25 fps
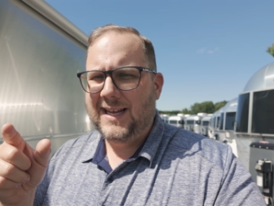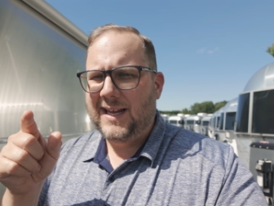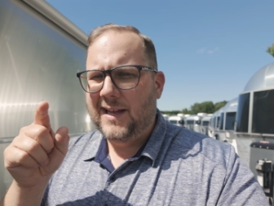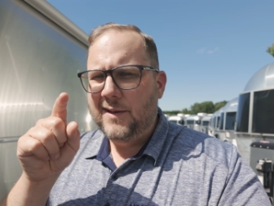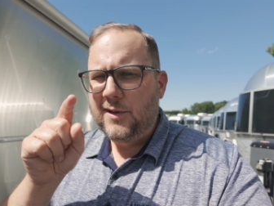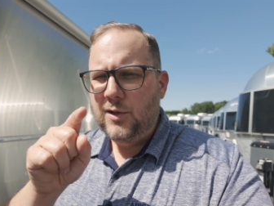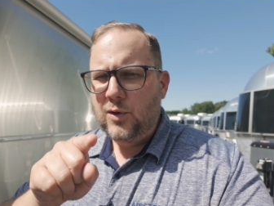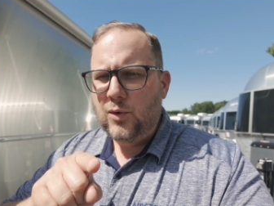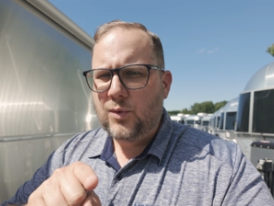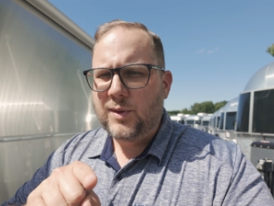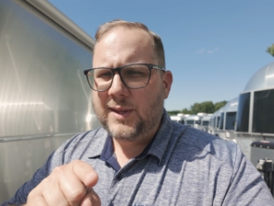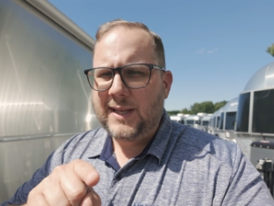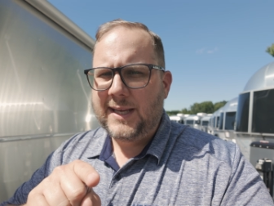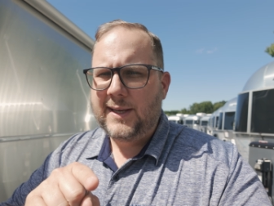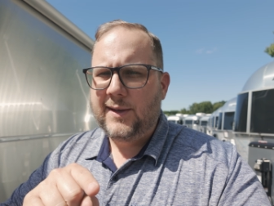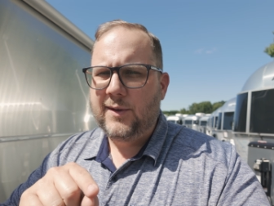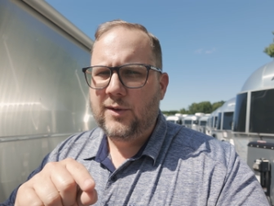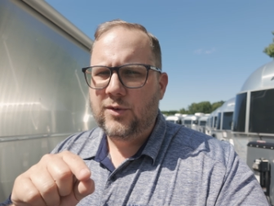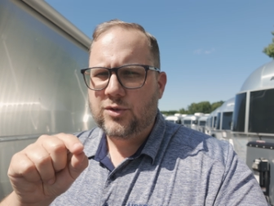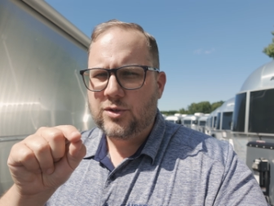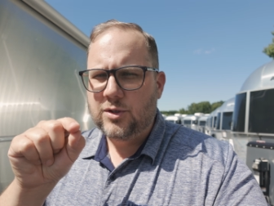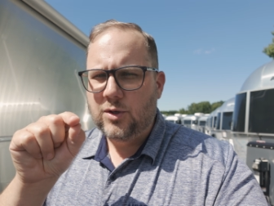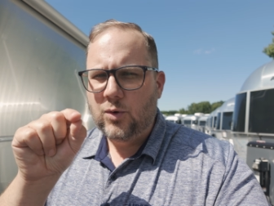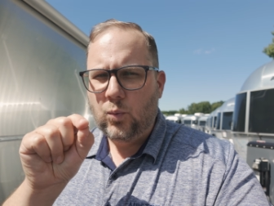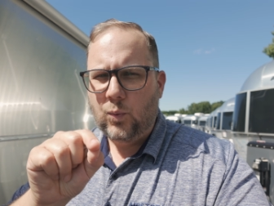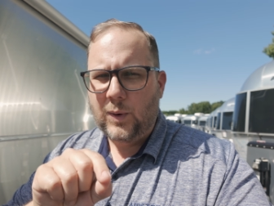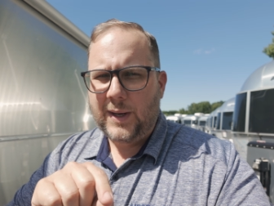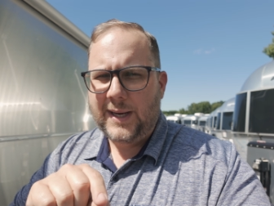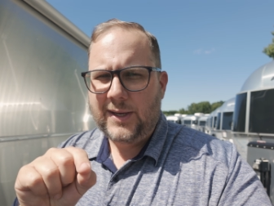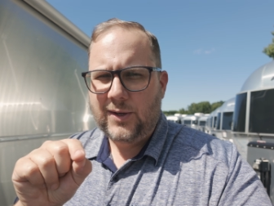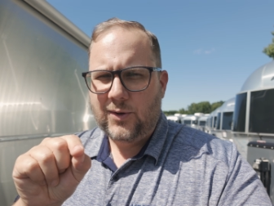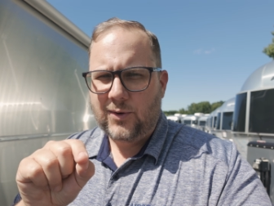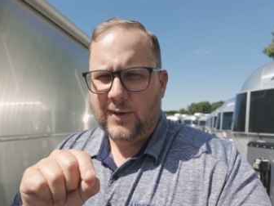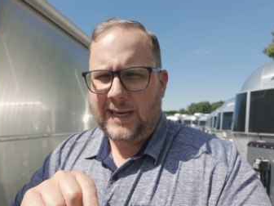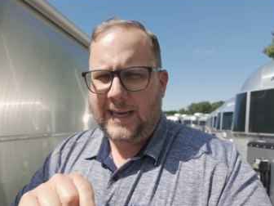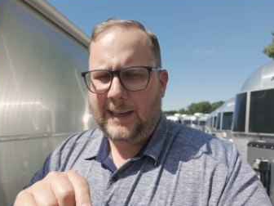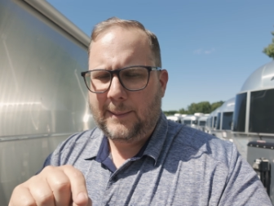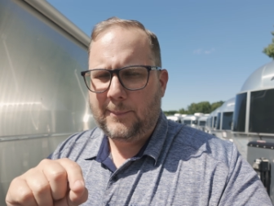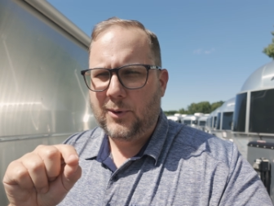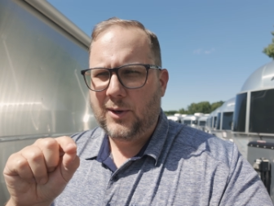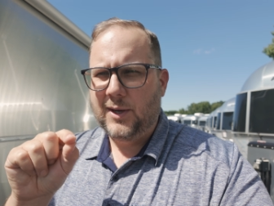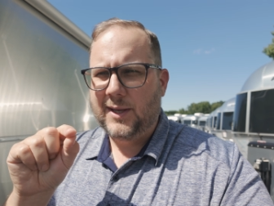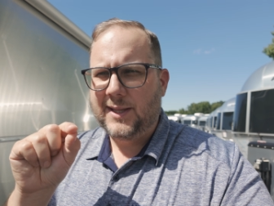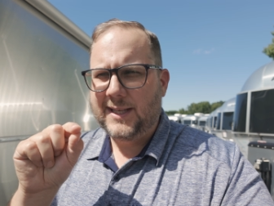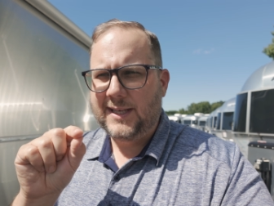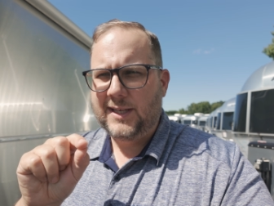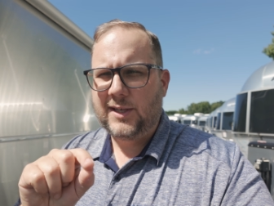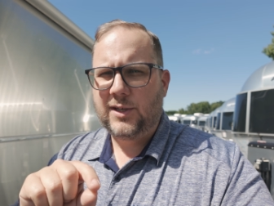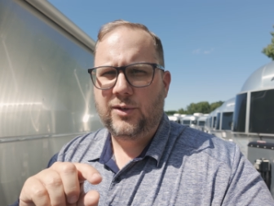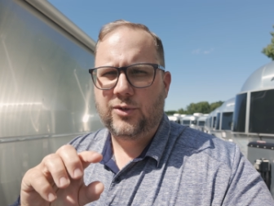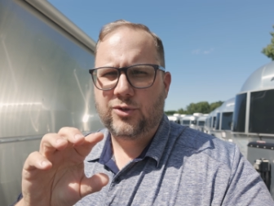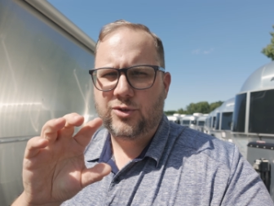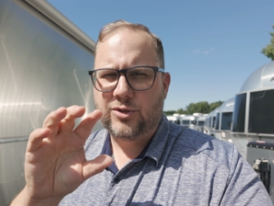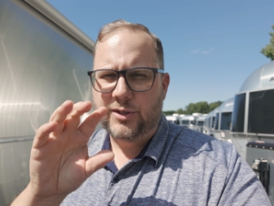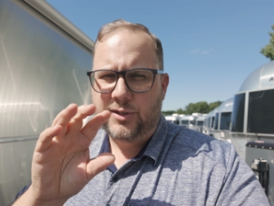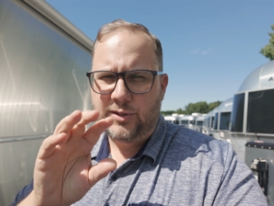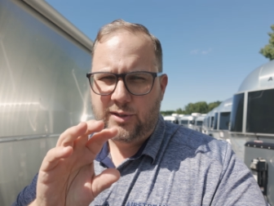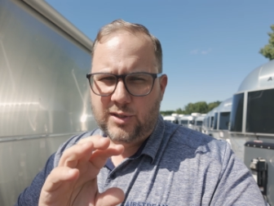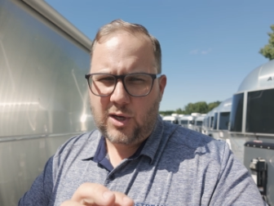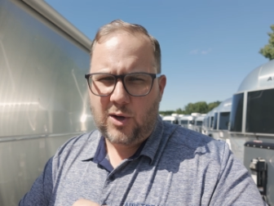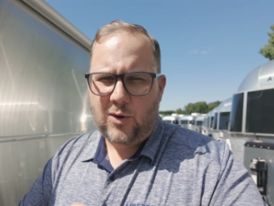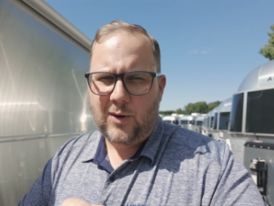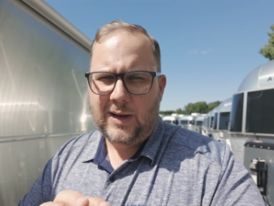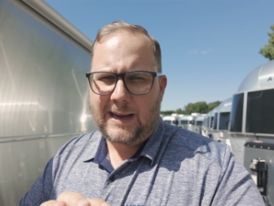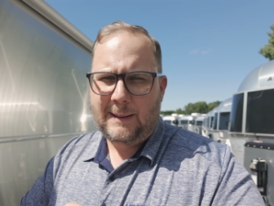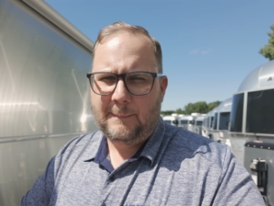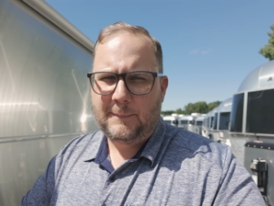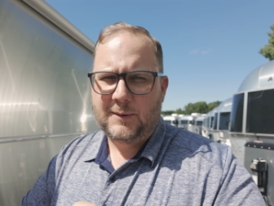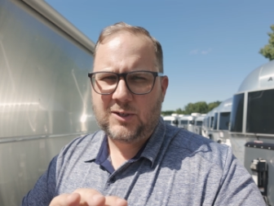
I do think you should weigh your camper. I think you should know how